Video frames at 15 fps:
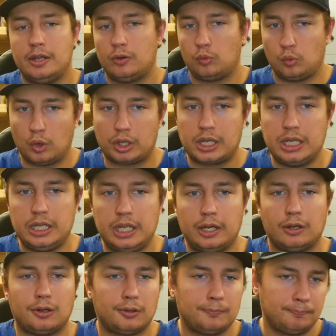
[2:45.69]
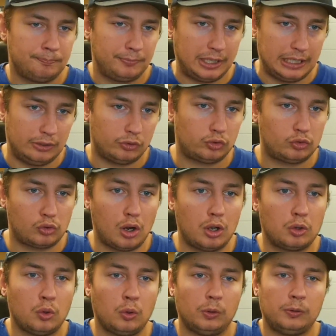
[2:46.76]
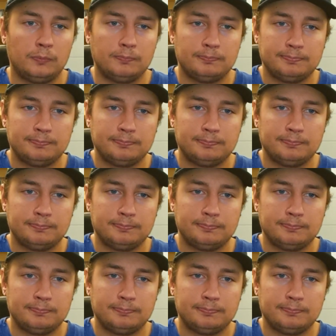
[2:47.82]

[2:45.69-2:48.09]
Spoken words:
Rookie year, he struggled.